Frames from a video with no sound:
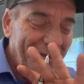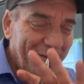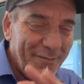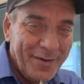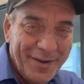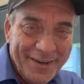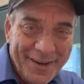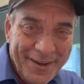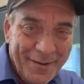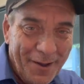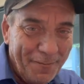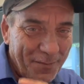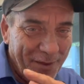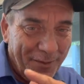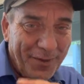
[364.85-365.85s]
But
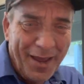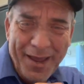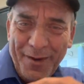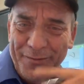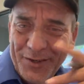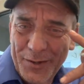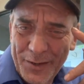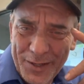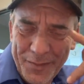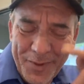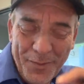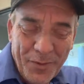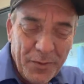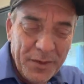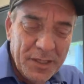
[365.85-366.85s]
I have to do a little bit
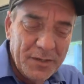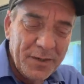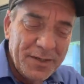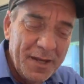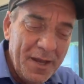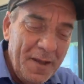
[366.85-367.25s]
more research.